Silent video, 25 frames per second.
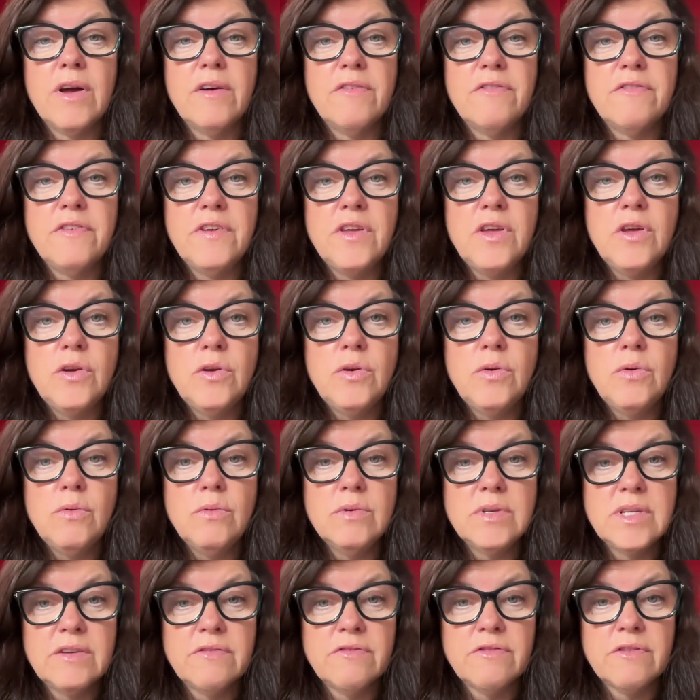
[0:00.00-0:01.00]
a
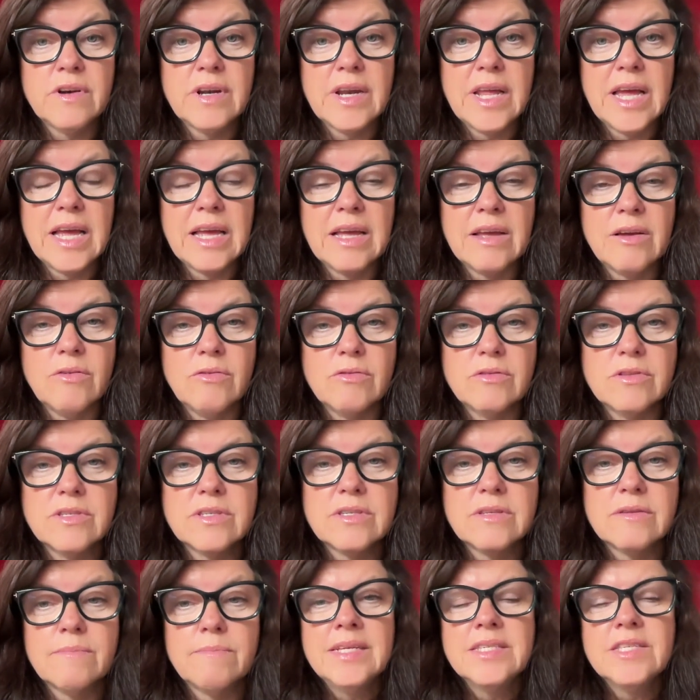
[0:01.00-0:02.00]
few different
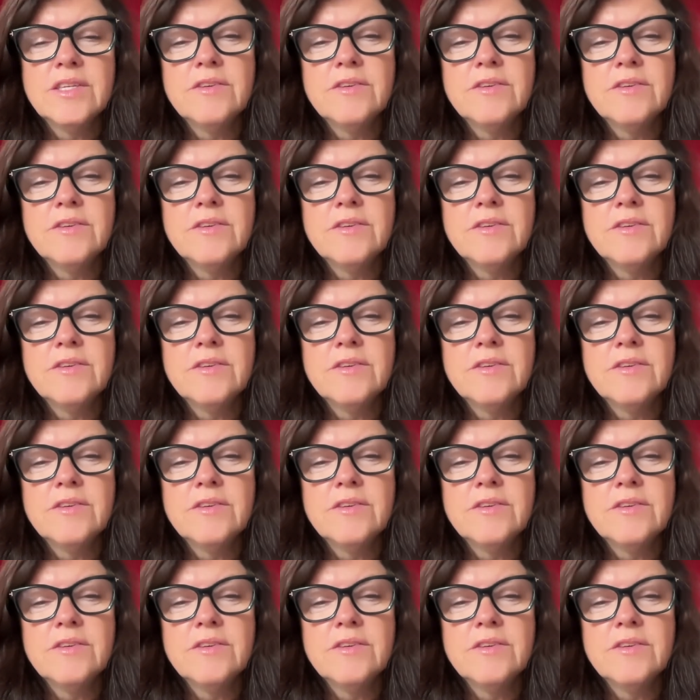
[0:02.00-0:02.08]
angles.